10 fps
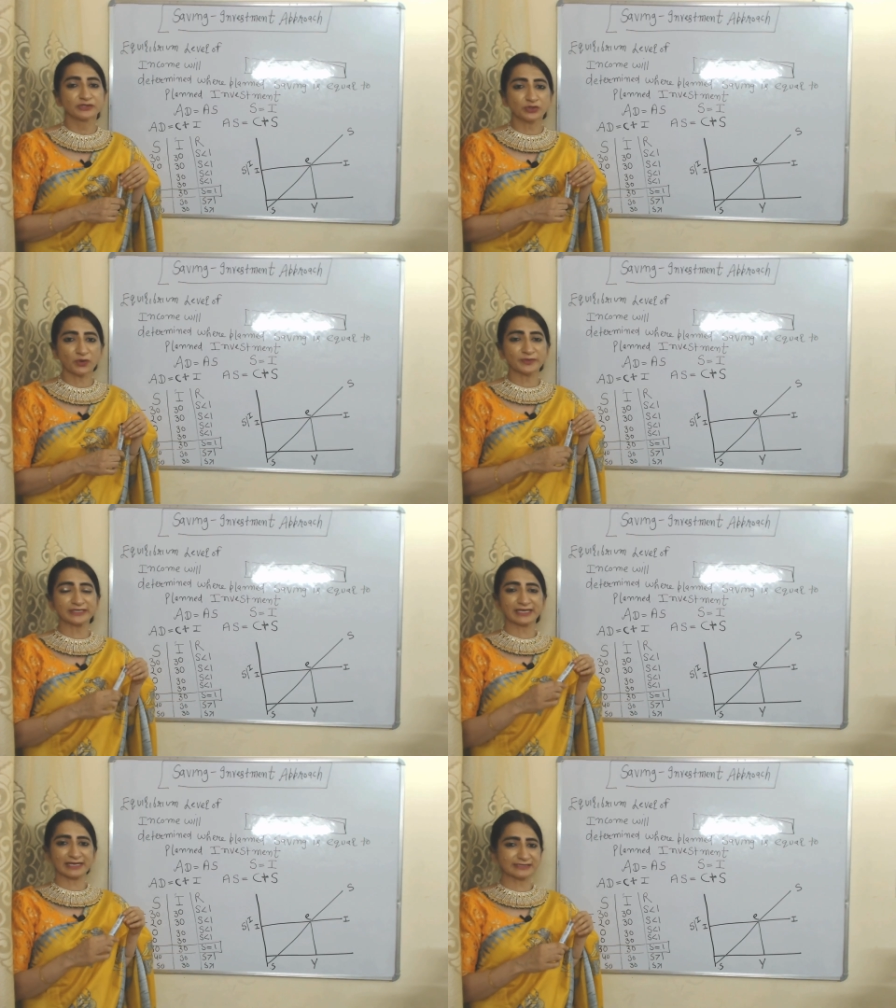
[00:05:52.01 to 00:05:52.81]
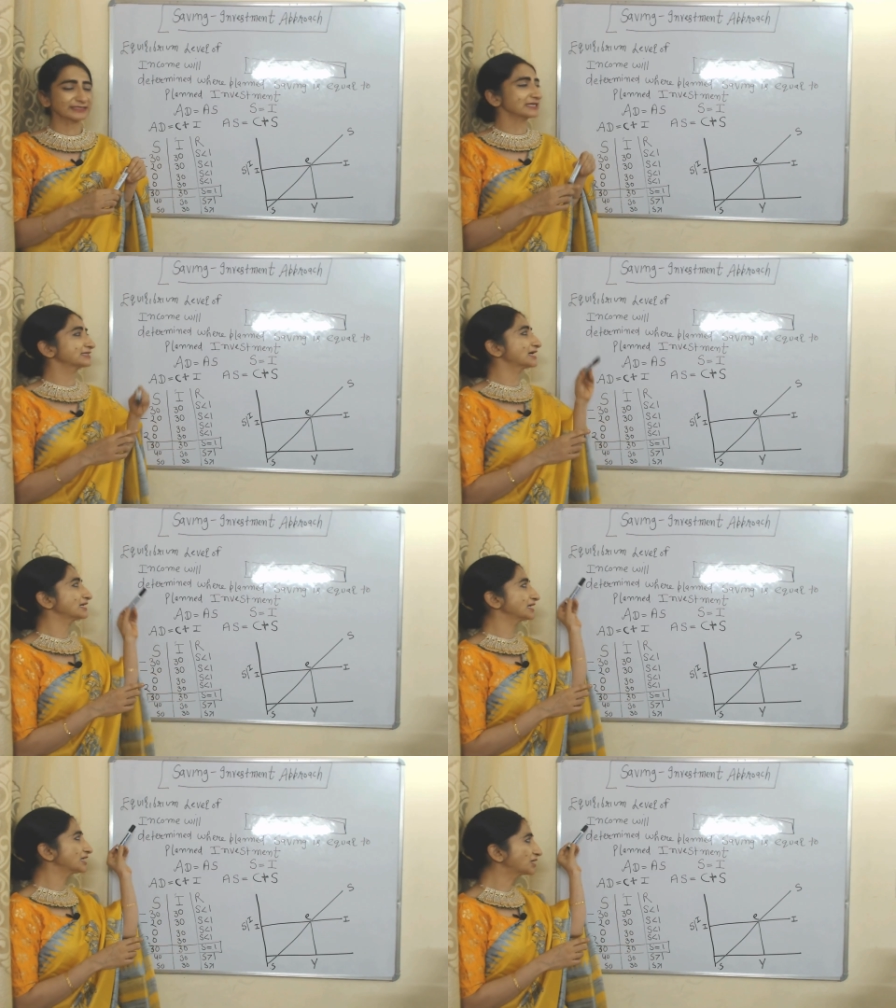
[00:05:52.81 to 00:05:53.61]
So we can say
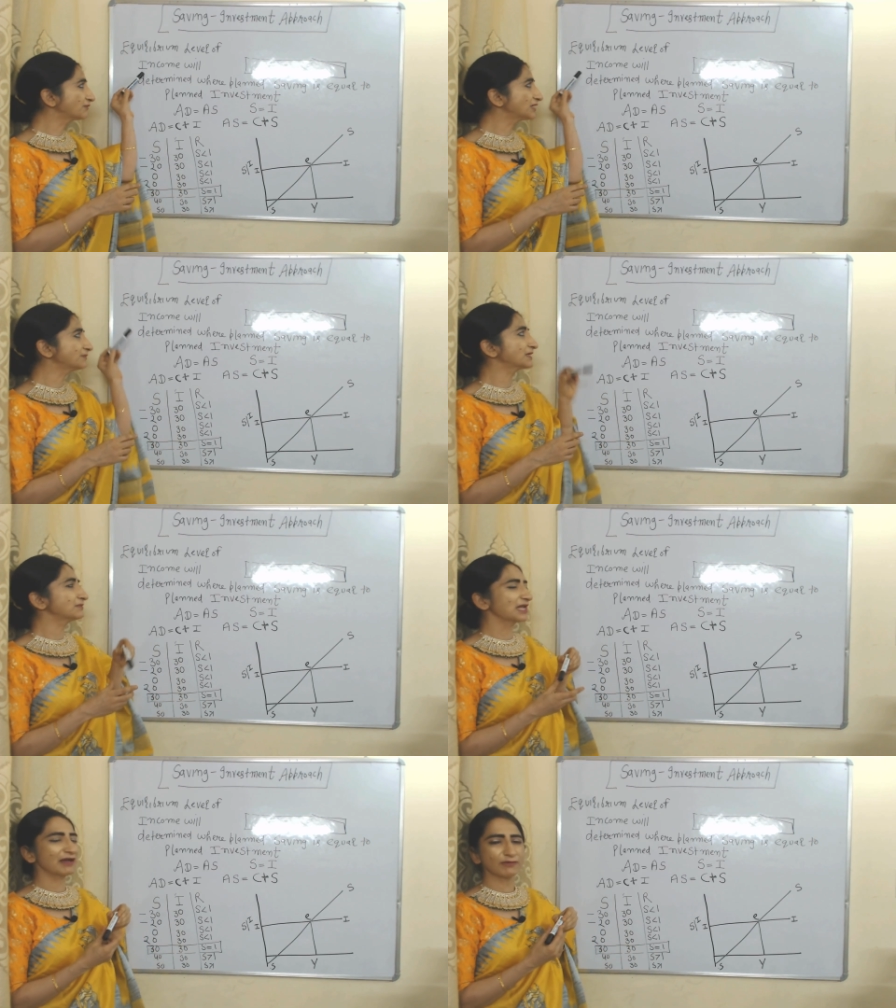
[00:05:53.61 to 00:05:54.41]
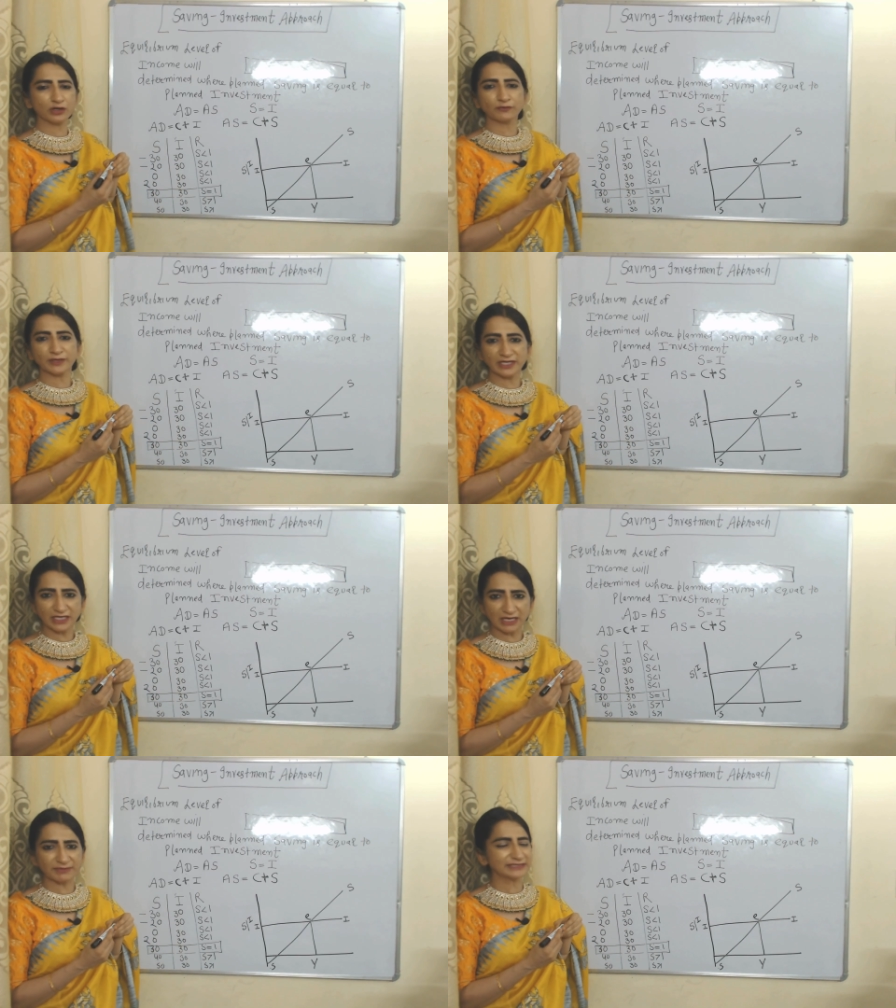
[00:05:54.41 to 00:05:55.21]
that equilibrium level of
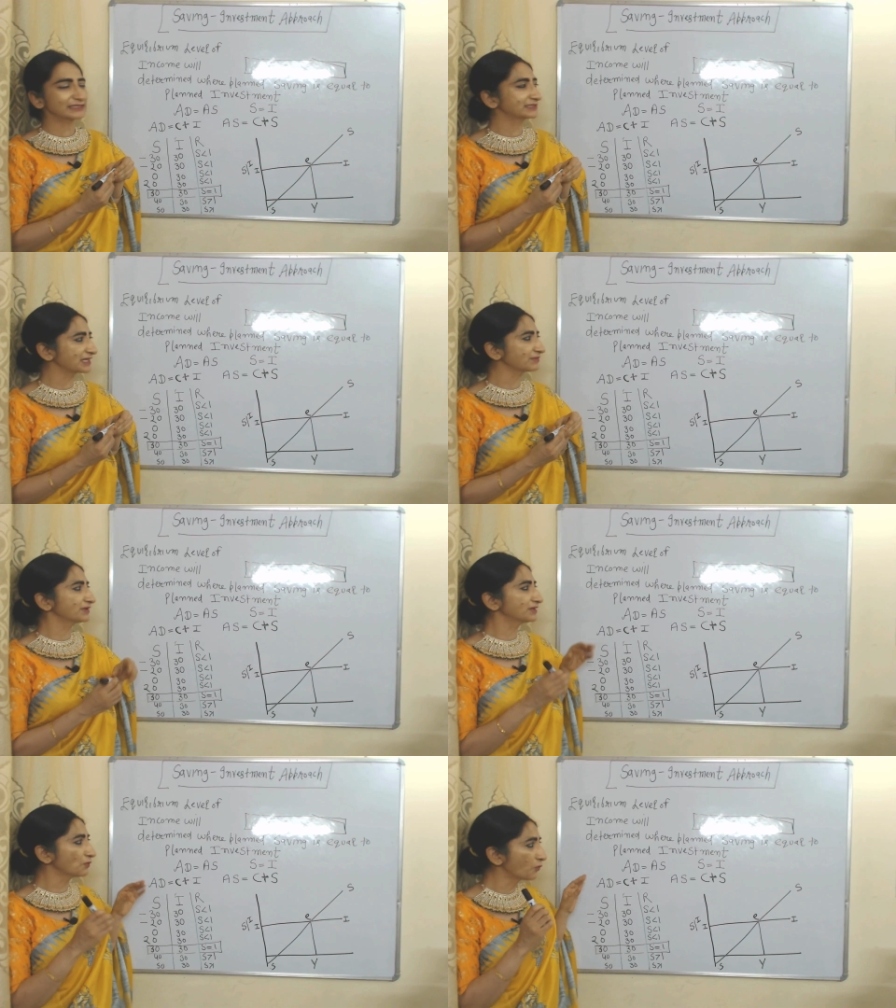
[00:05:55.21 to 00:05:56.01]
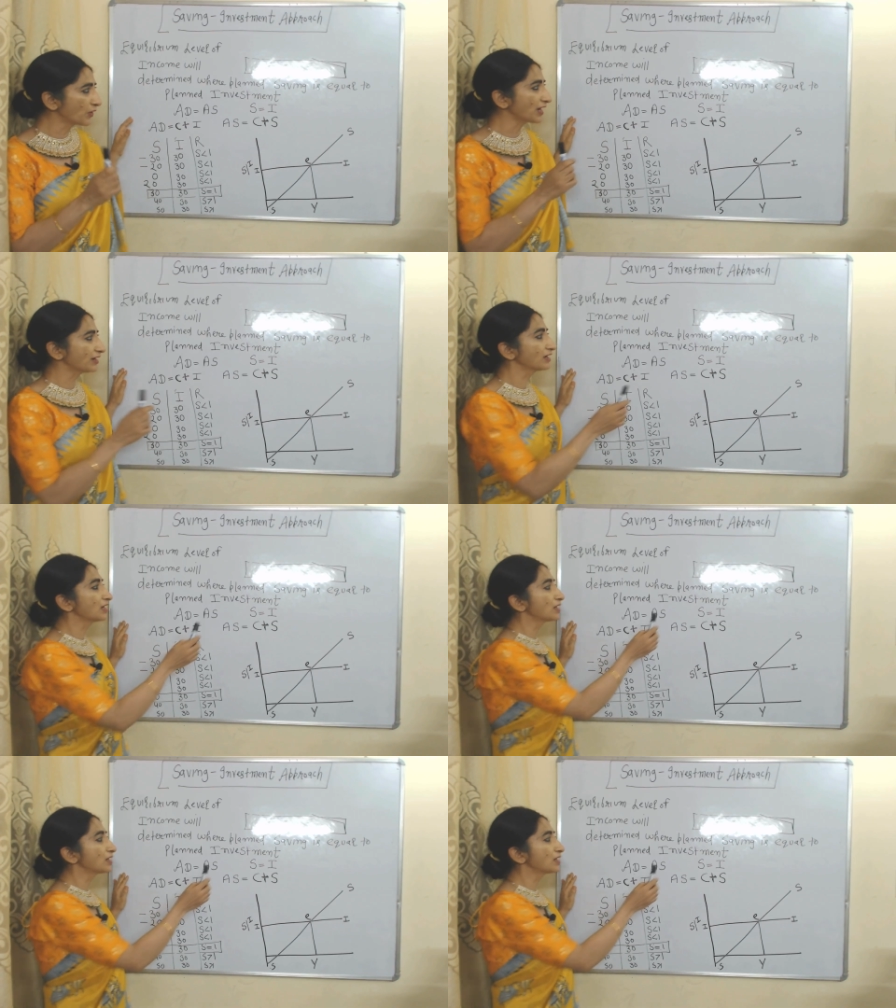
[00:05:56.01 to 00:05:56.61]
income is determined where